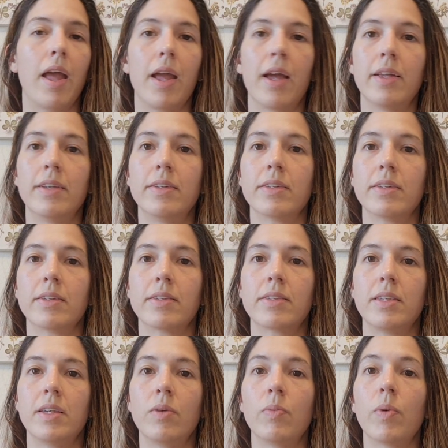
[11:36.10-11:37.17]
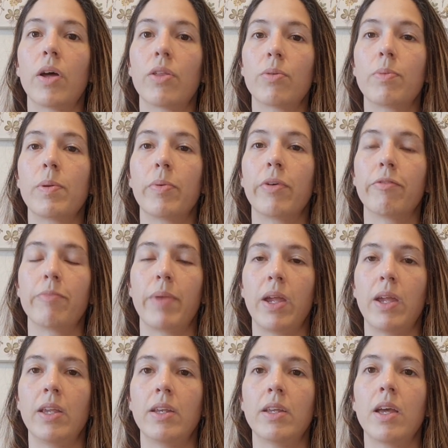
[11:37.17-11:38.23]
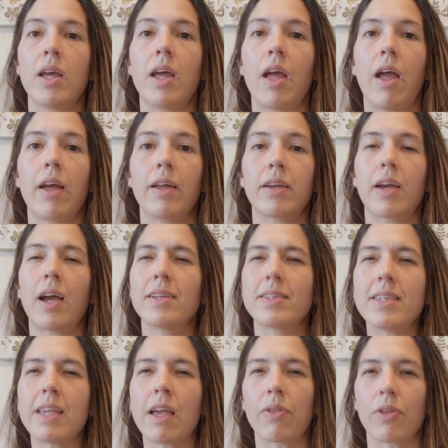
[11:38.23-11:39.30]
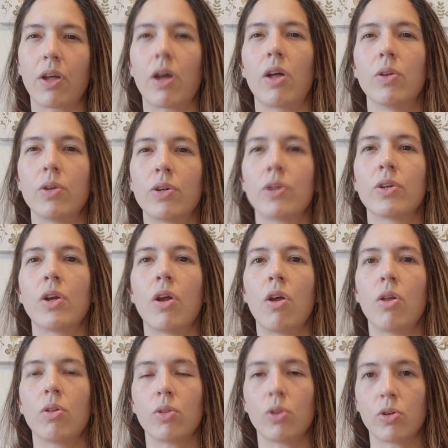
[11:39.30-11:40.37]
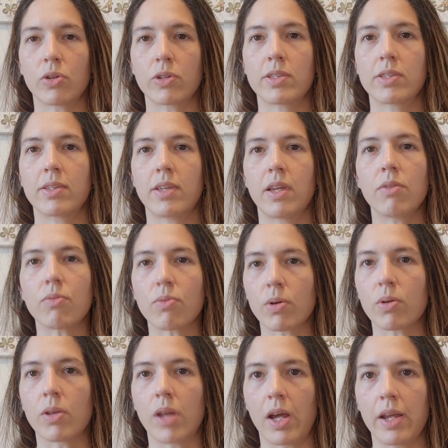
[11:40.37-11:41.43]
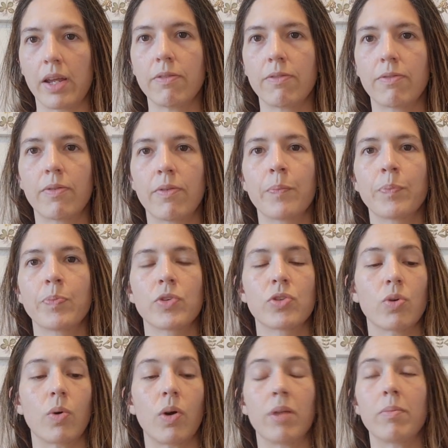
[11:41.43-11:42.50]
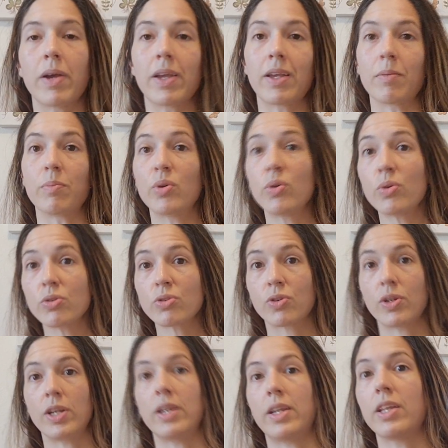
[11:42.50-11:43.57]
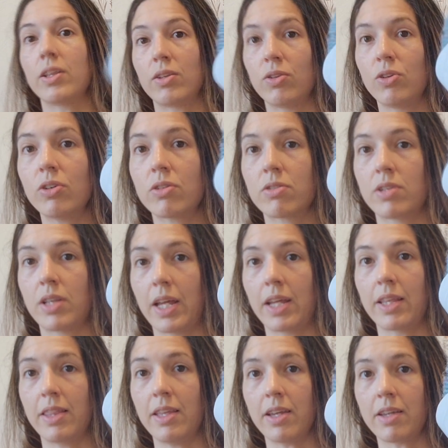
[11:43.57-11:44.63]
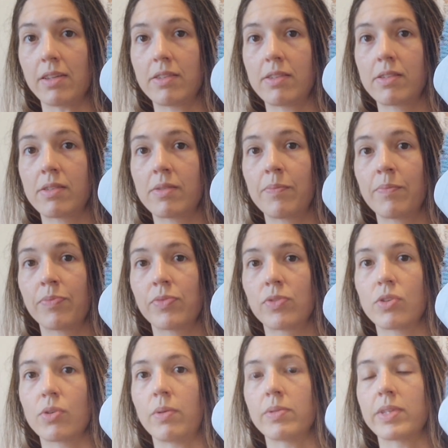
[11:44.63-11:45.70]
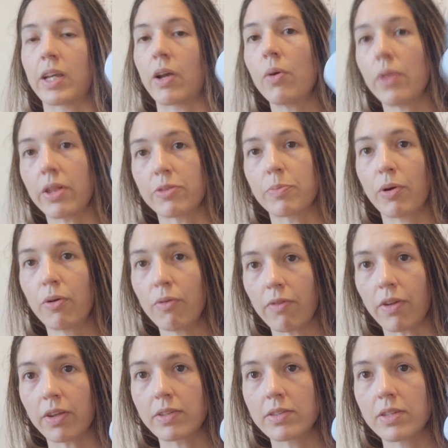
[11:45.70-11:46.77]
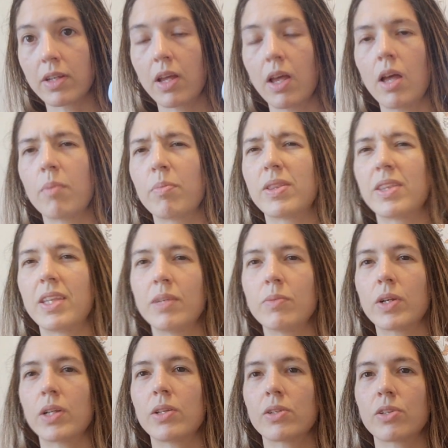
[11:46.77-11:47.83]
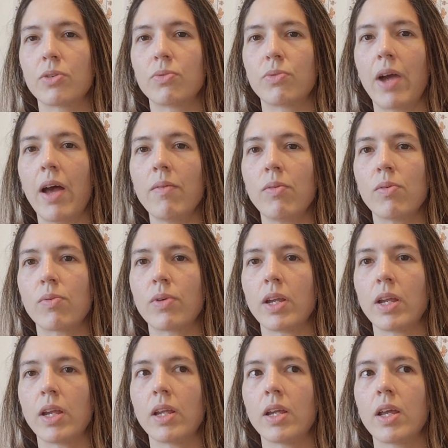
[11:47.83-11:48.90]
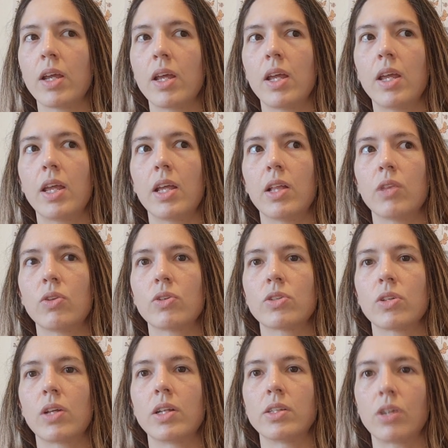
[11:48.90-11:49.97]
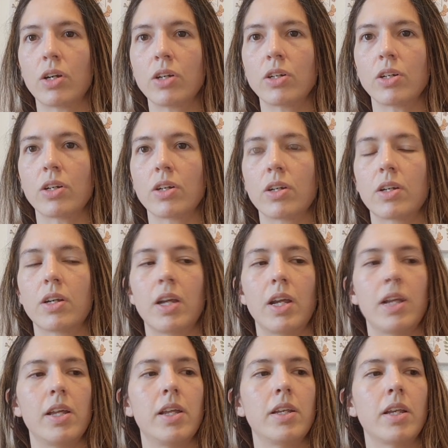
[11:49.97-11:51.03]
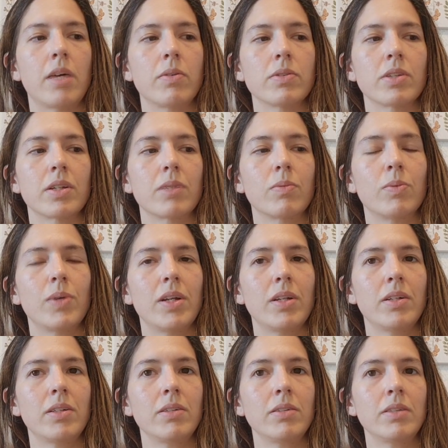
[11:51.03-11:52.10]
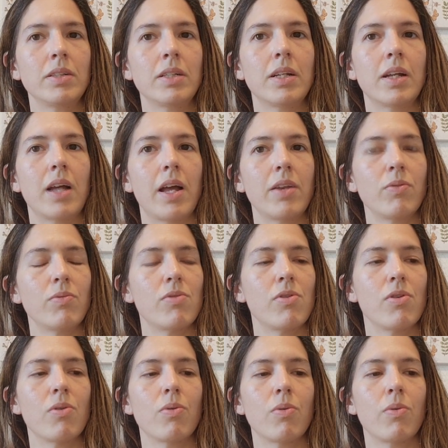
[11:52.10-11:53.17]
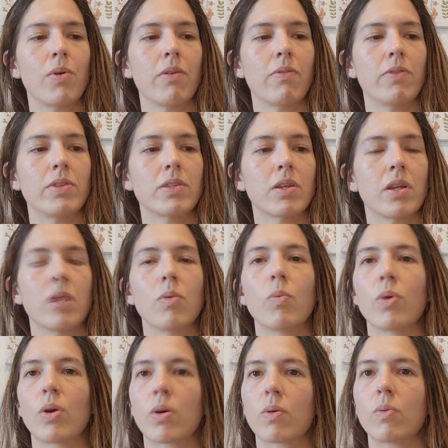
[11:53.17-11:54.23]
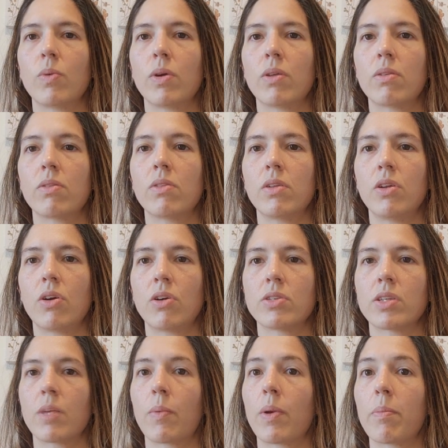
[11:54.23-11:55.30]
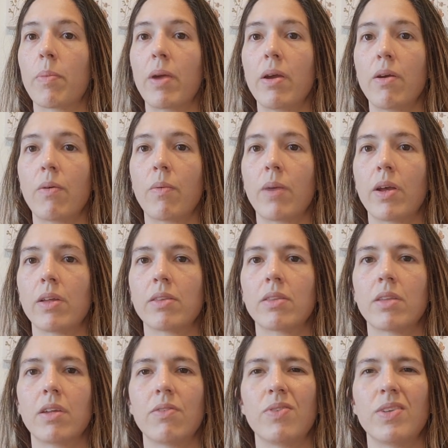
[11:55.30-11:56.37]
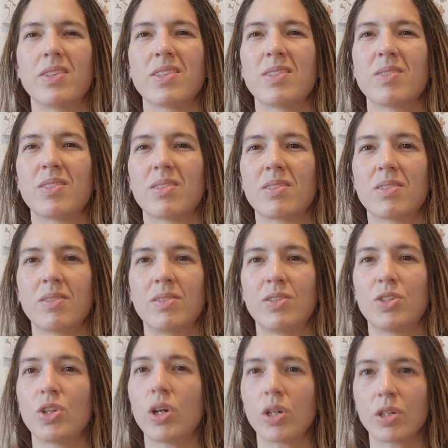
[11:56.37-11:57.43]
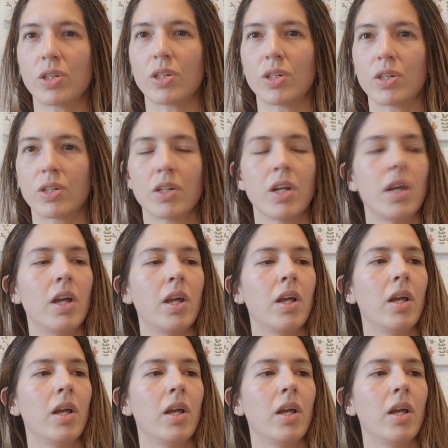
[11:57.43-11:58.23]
and see what other people have made, kind of see how the color looks in real life. So on my computer screen, it looked like this. So I was like, oh, that's perfect. But then when I looked on Ravelry, it looked a lot darker, and I was like, well, I don't know if it's gonna work with the yarns I want to pair it with if it's darker.